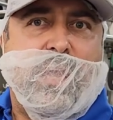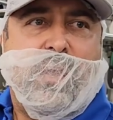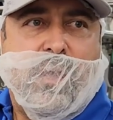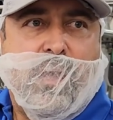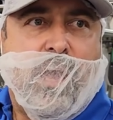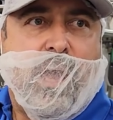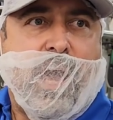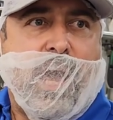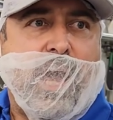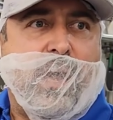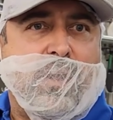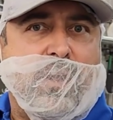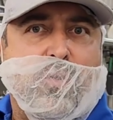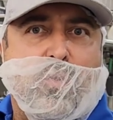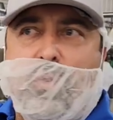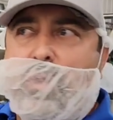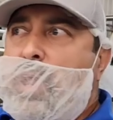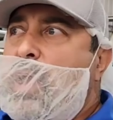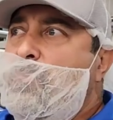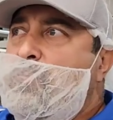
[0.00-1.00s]

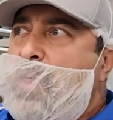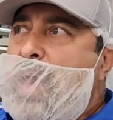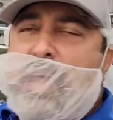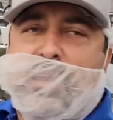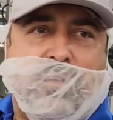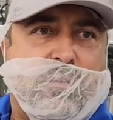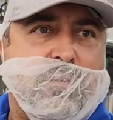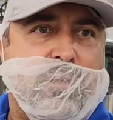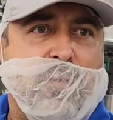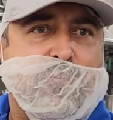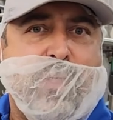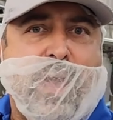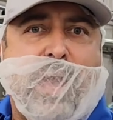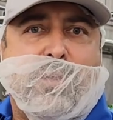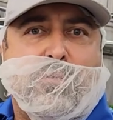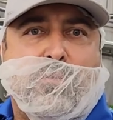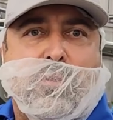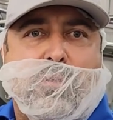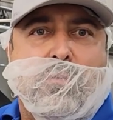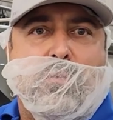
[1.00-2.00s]
if
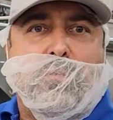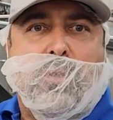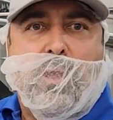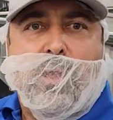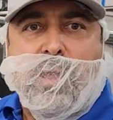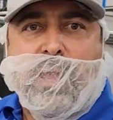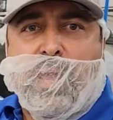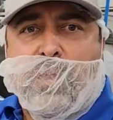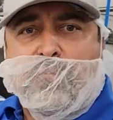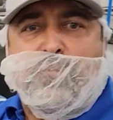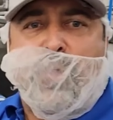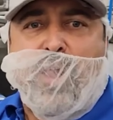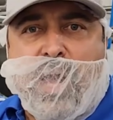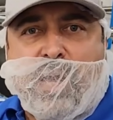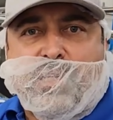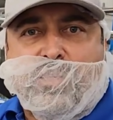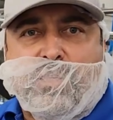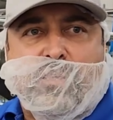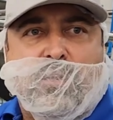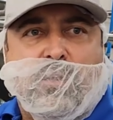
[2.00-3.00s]
that
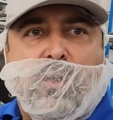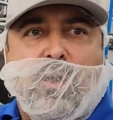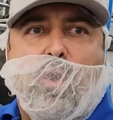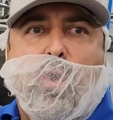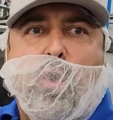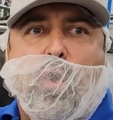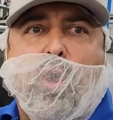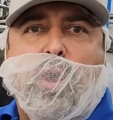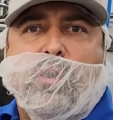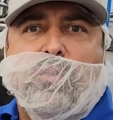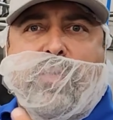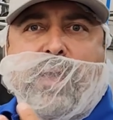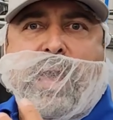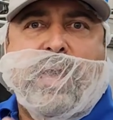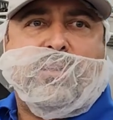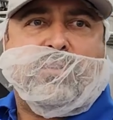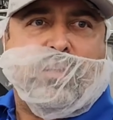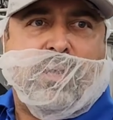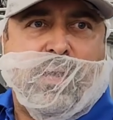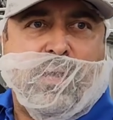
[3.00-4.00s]
influx or
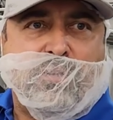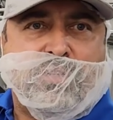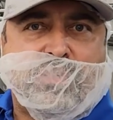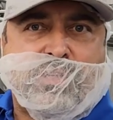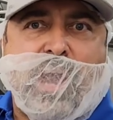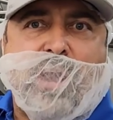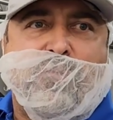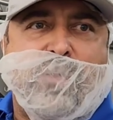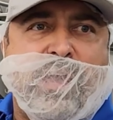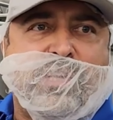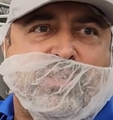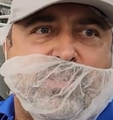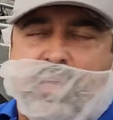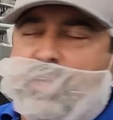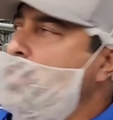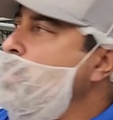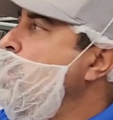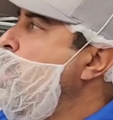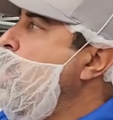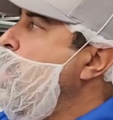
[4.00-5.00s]
that
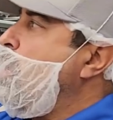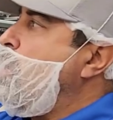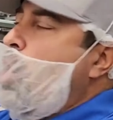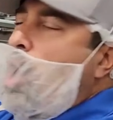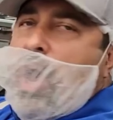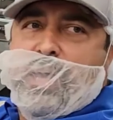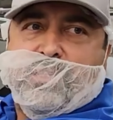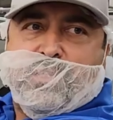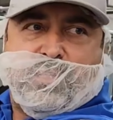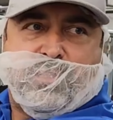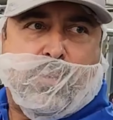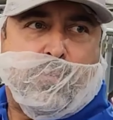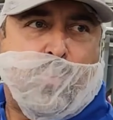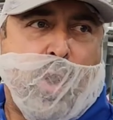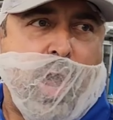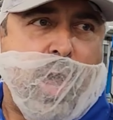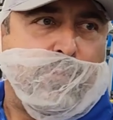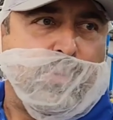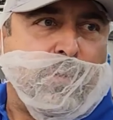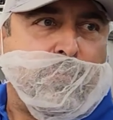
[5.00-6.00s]
starvation causes a
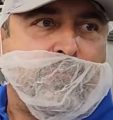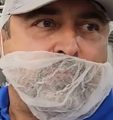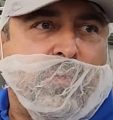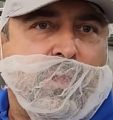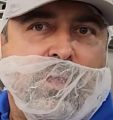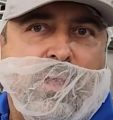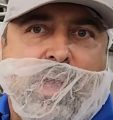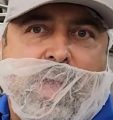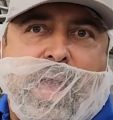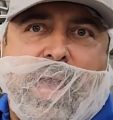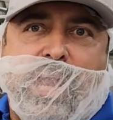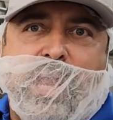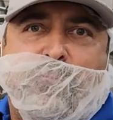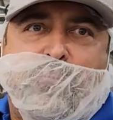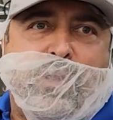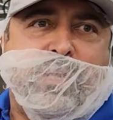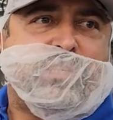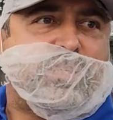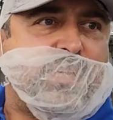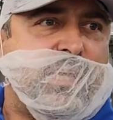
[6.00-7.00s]
problem. And if
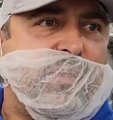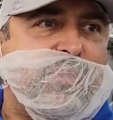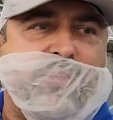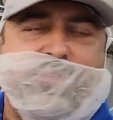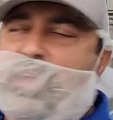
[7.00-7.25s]
we see that